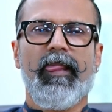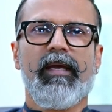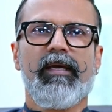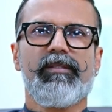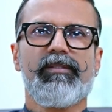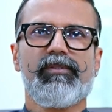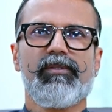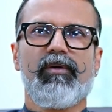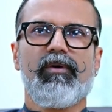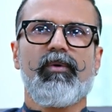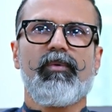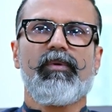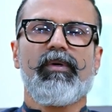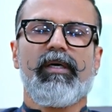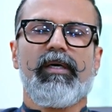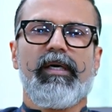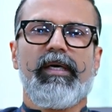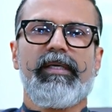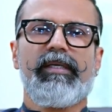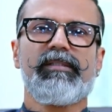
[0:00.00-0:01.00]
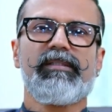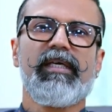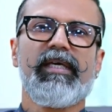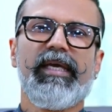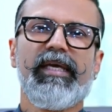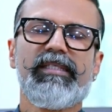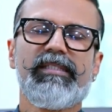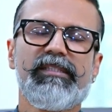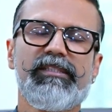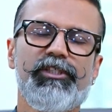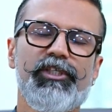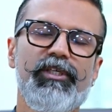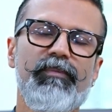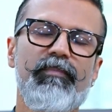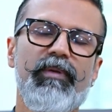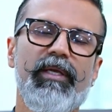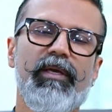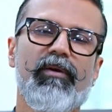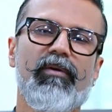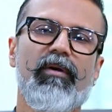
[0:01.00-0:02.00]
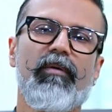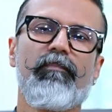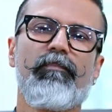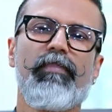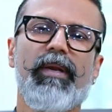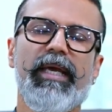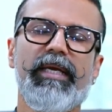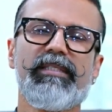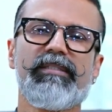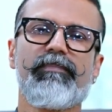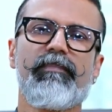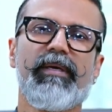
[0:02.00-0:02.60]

So it is an extremely complex